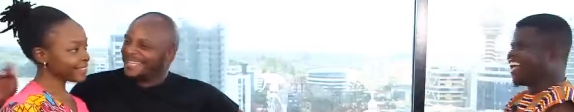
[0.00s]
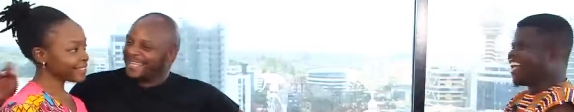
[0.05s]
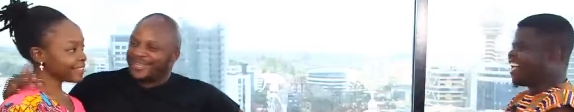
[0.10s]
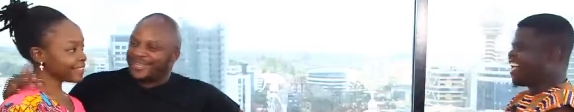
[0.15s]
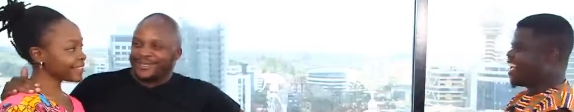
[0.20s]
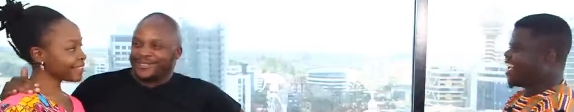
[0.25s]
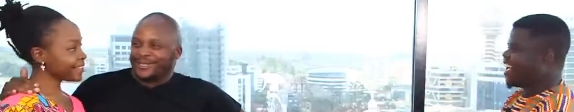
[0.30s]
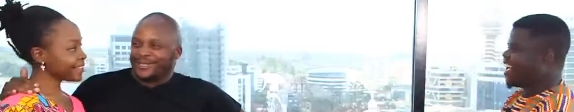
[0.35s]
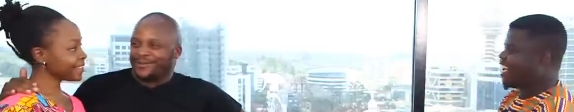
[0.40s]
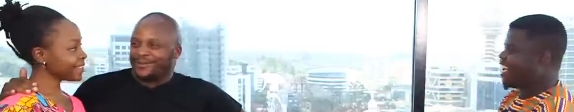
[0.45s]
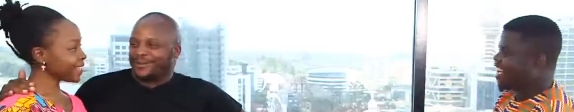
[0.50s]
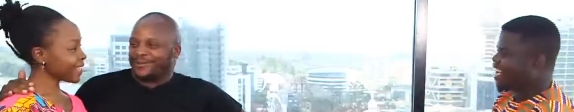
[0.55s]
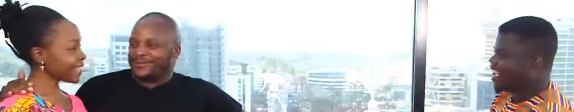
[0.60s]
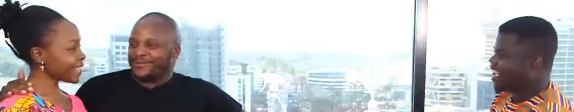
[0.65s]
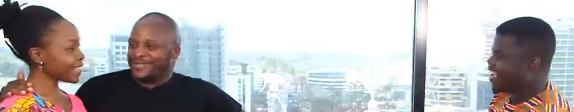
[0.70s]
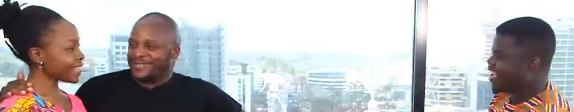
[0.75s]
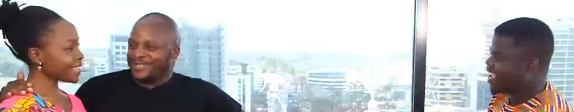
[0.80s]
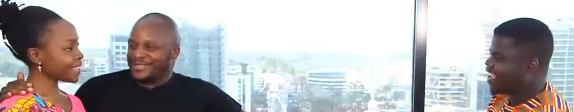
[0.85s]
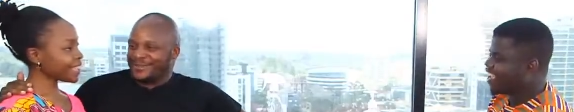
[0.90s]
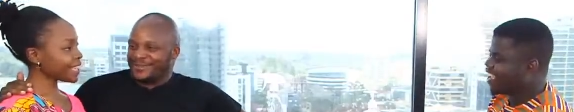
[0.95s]
Speaker 1: Thank you so much,
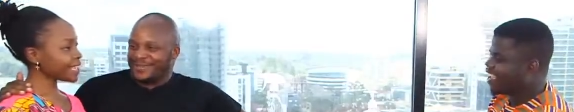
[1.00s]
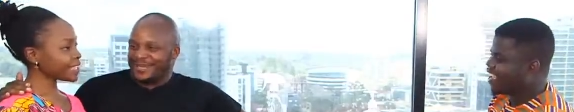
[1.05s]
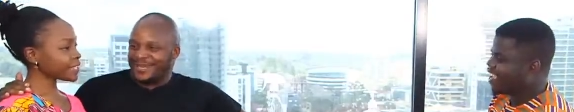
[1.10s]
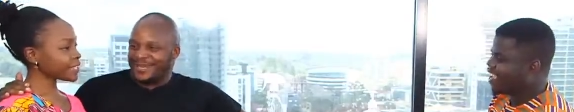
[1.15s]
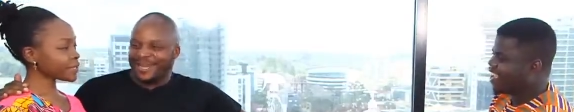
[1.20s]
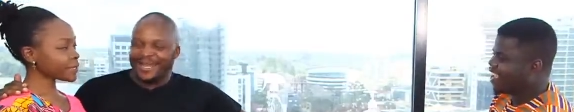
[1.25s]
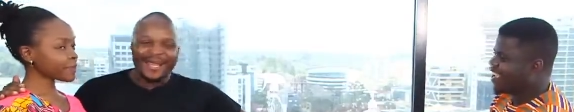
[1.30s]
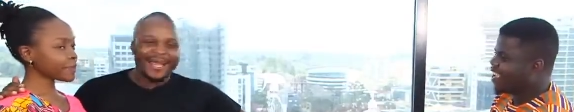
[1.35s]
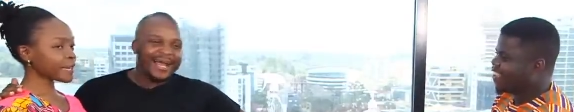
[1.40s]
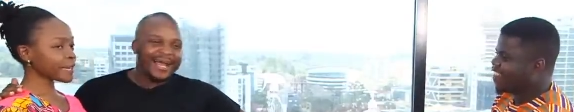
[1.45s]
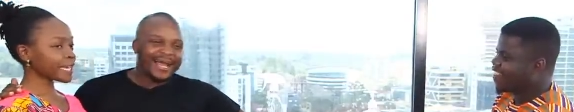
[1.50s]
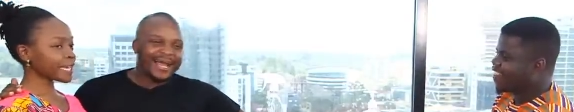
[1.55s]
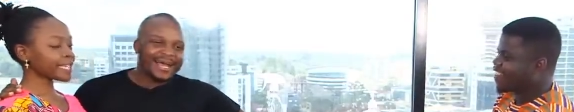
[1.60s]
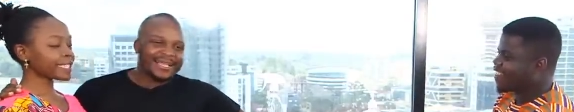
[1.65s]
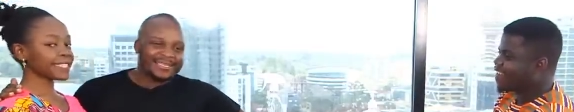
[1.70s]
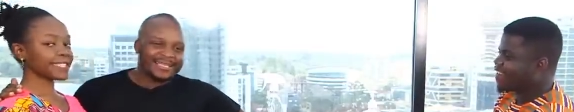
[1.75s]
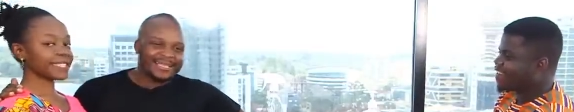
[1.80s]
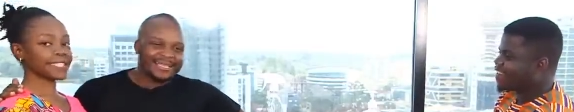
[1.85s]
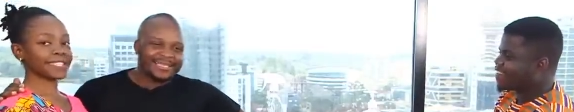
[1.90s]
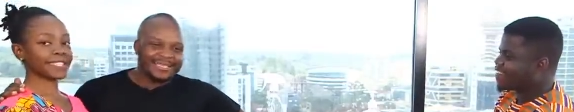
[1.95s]
Miss Trudy. So
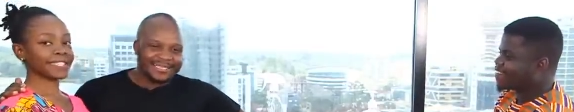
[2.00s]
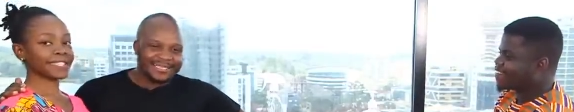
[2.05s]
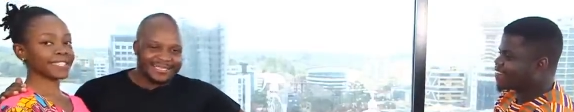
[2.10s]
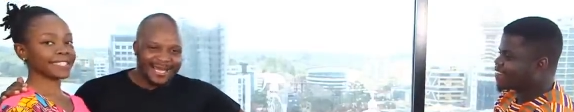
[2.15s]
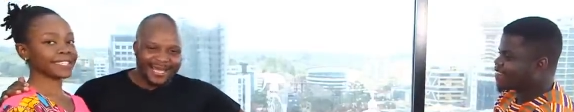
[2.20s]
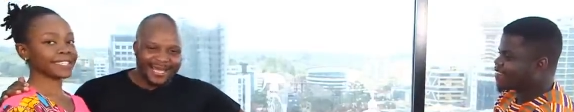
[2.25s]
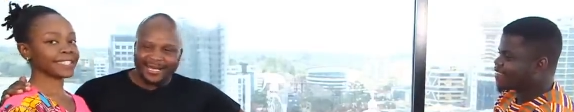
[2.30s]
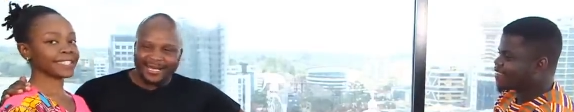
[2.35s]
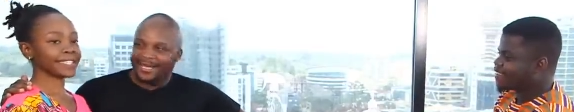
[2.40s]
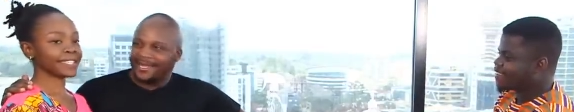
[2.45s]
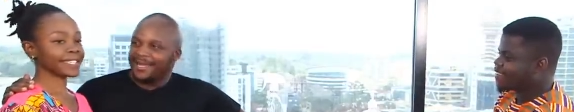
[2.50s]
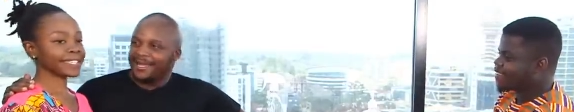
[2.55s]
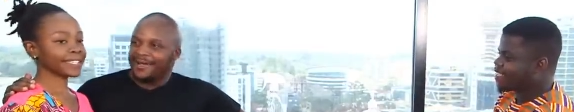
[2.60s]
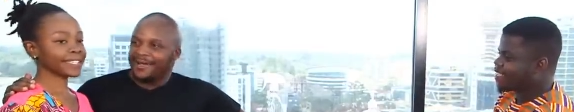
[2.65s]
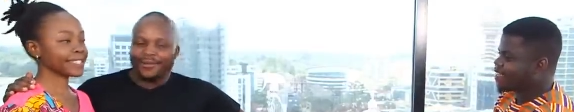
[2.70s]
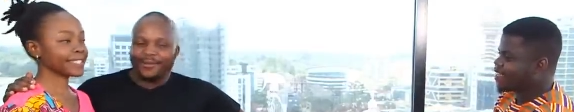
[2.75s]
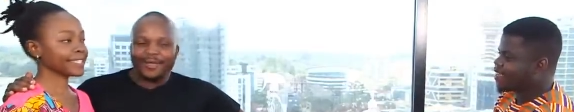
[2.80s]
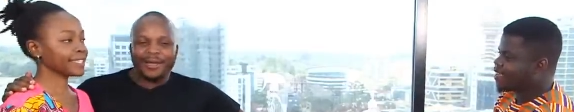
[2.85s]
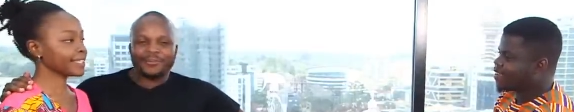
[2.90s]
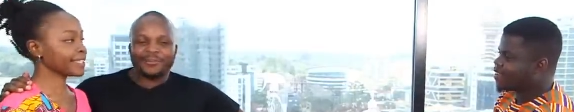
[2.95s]
Asante sana. Yeah. We